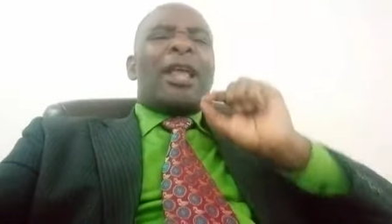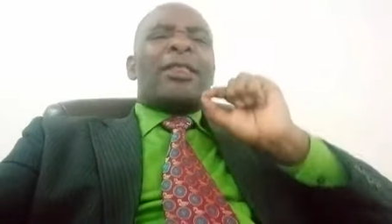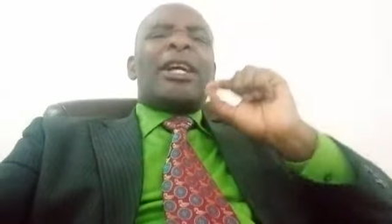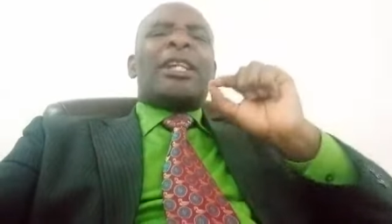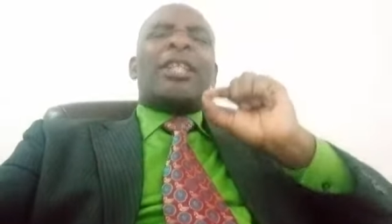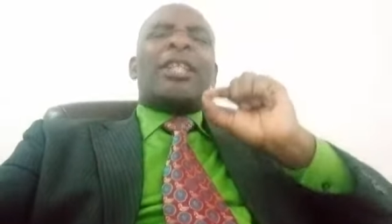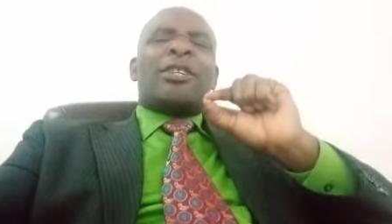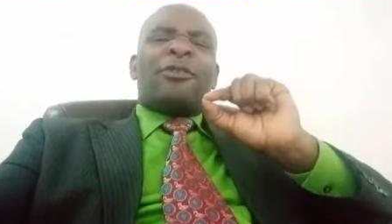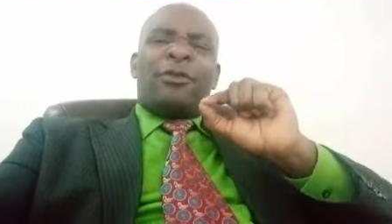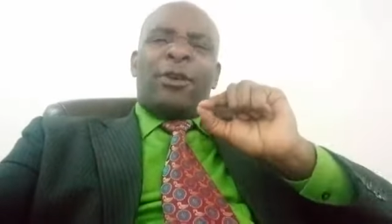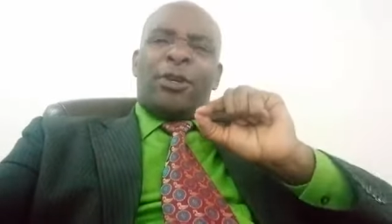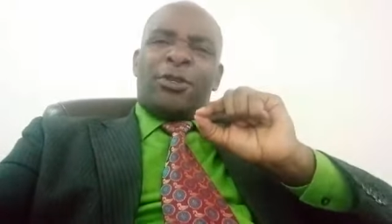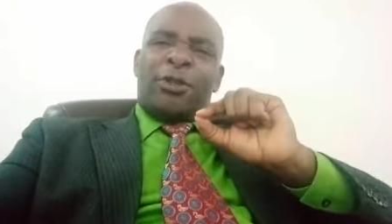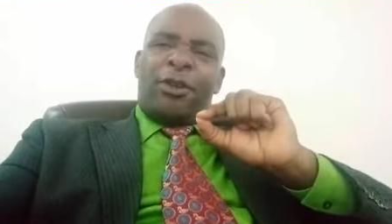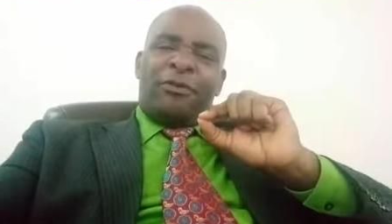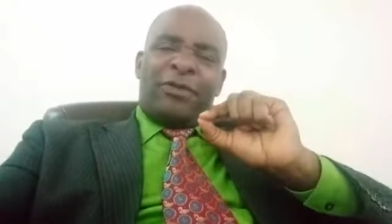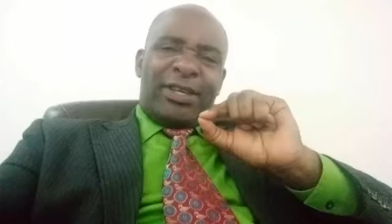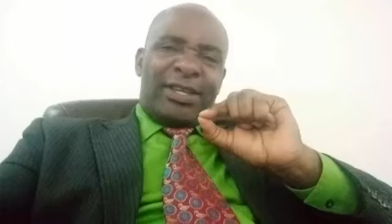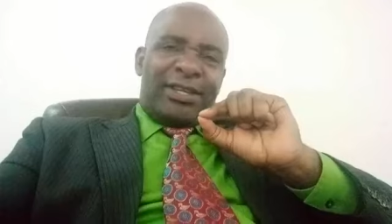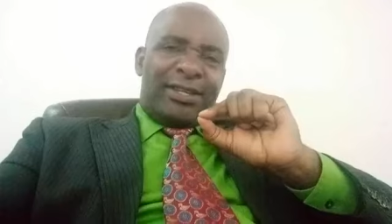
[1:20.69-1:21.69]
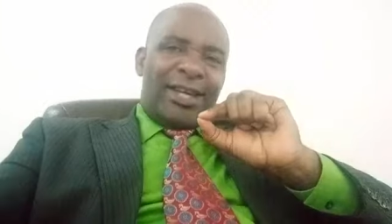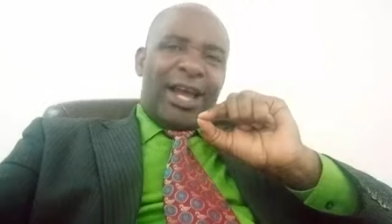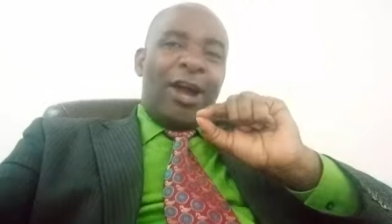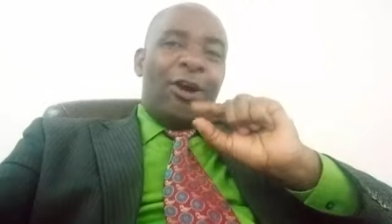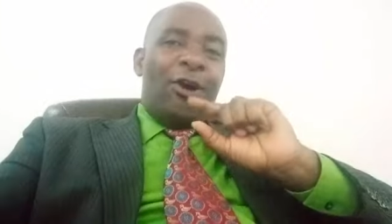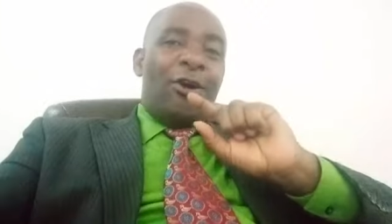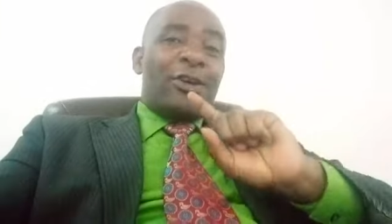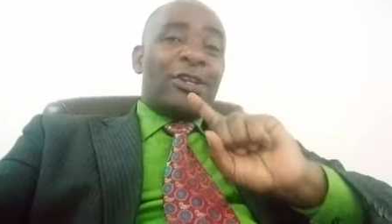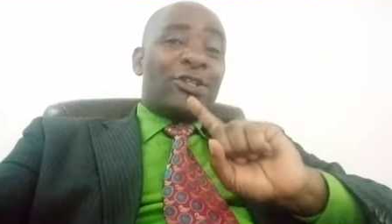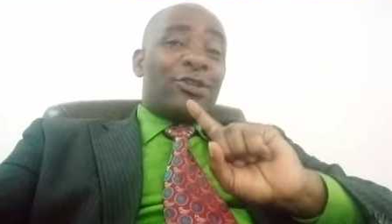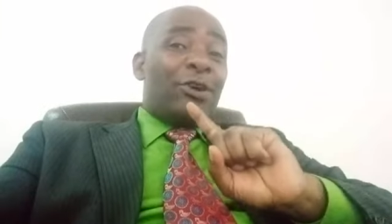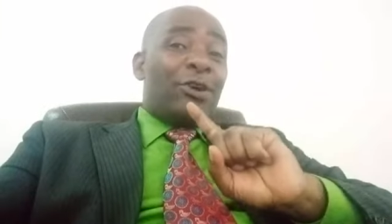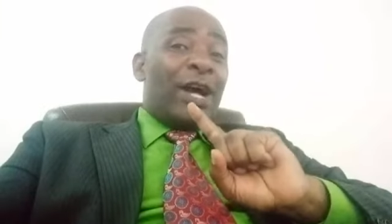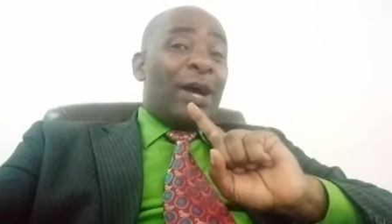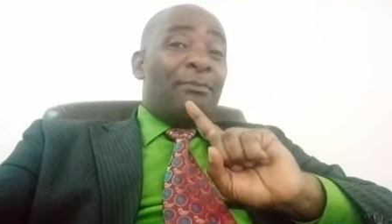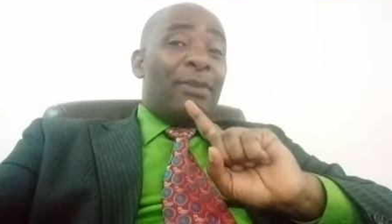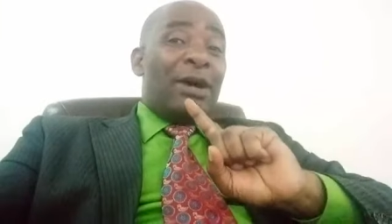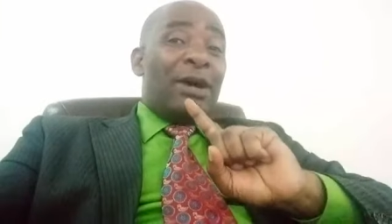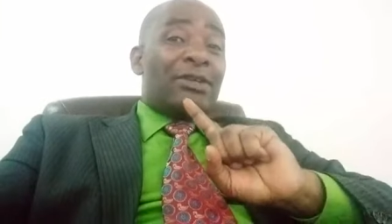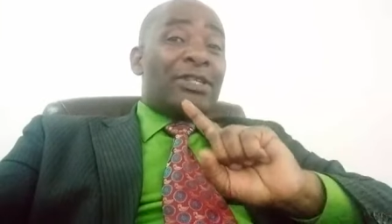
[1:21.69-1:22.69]
that is philosophy i always talk
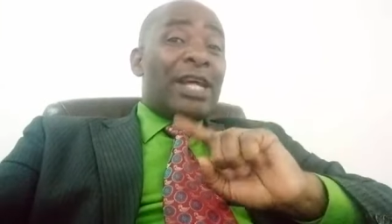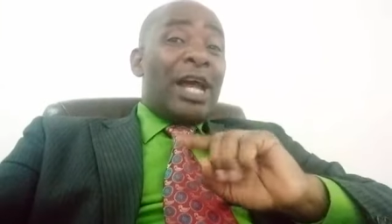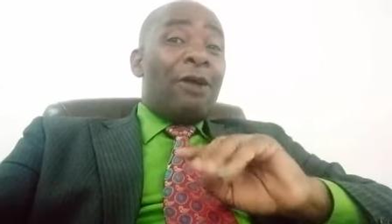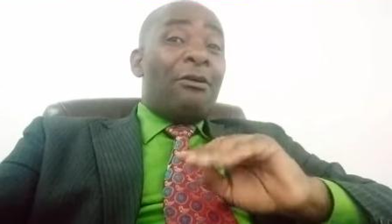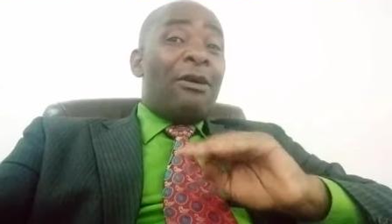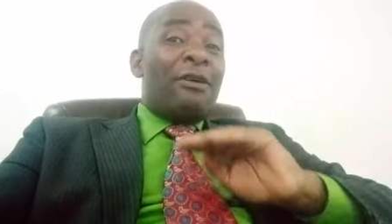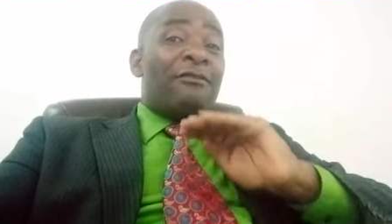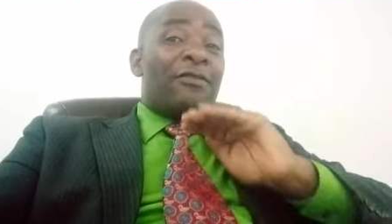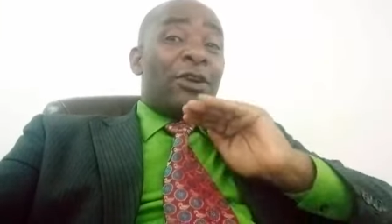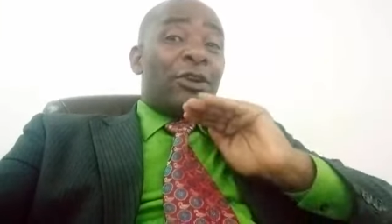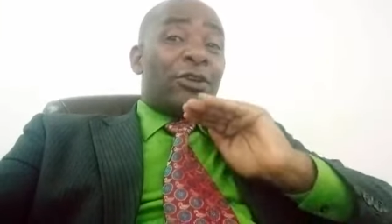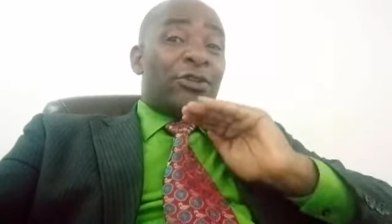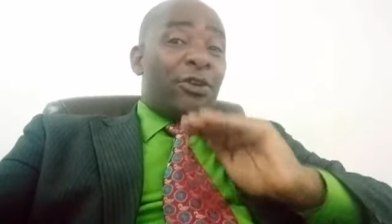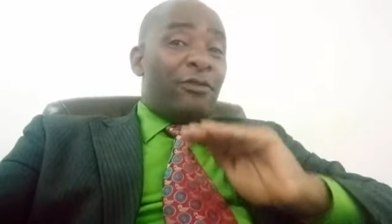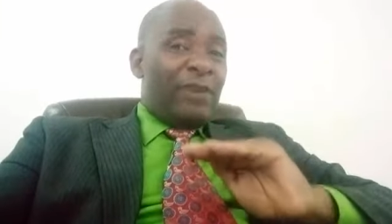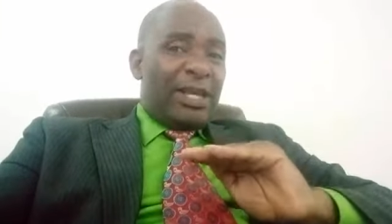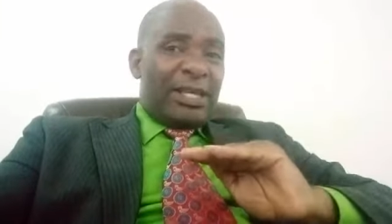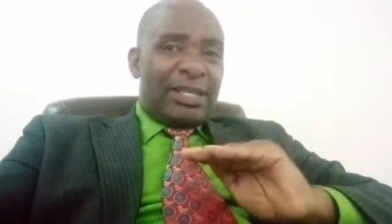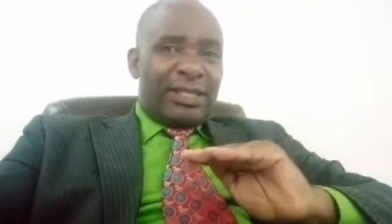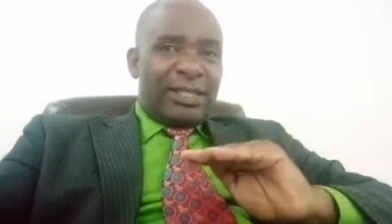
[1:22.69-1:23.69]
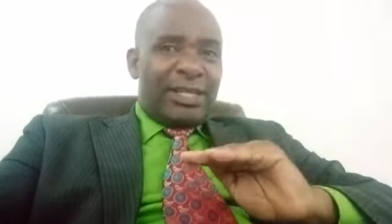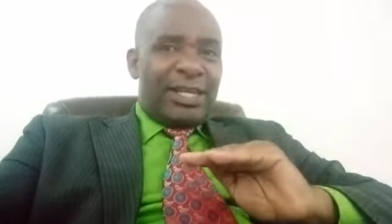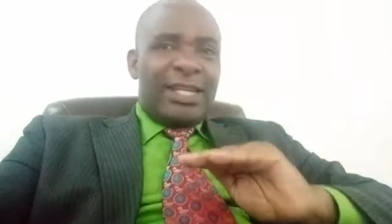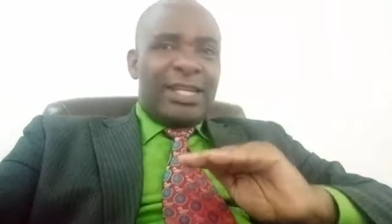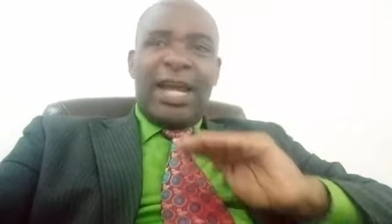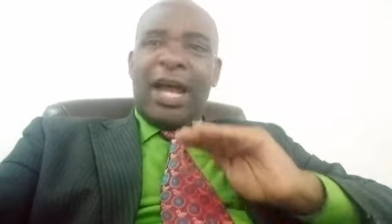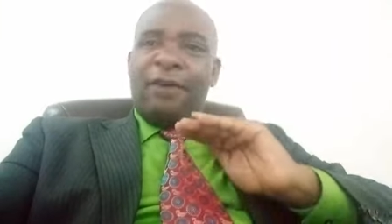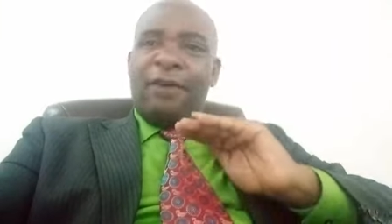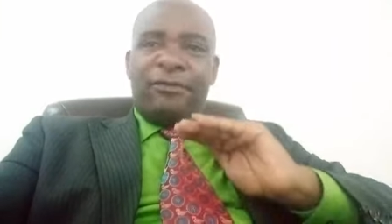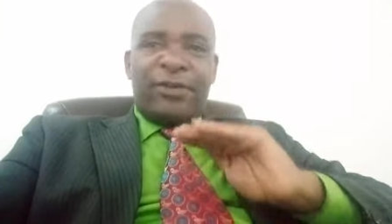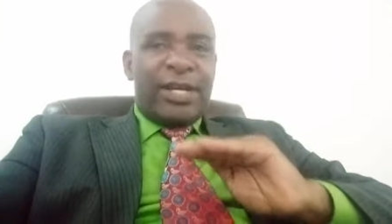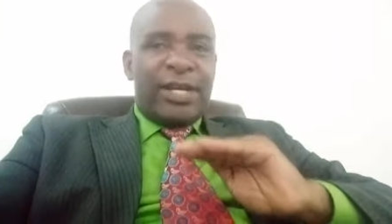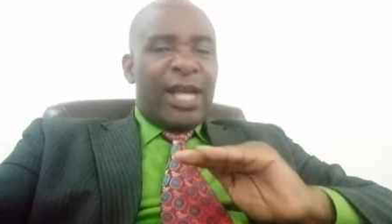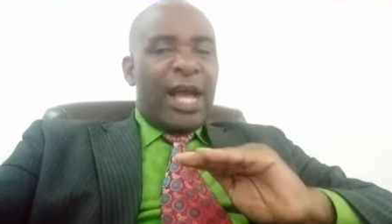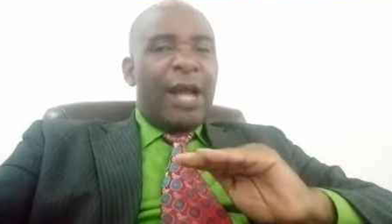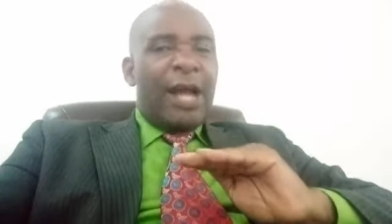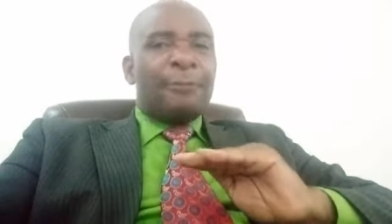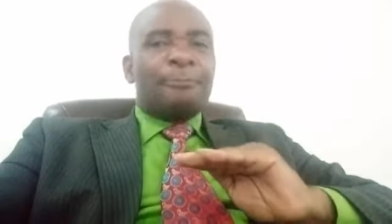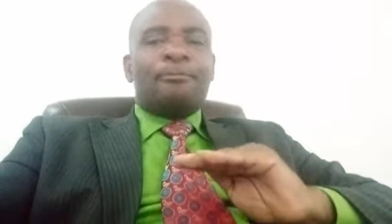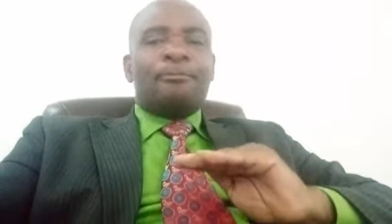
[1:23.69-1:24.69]
about our philosophers in
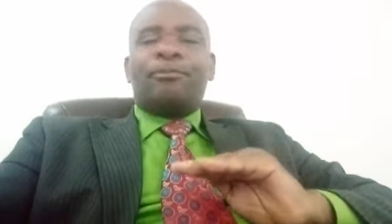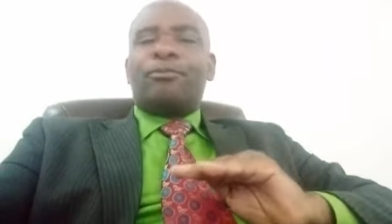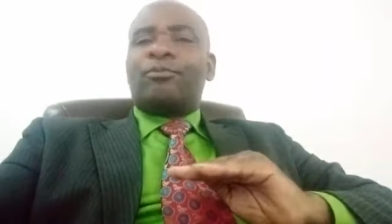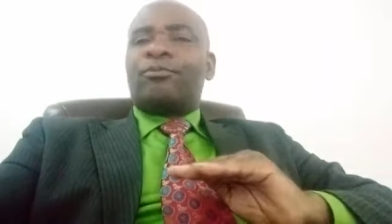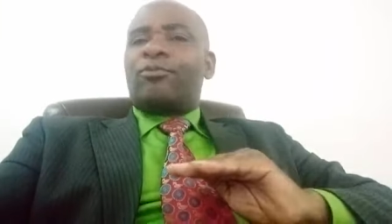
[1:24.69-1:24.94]
africa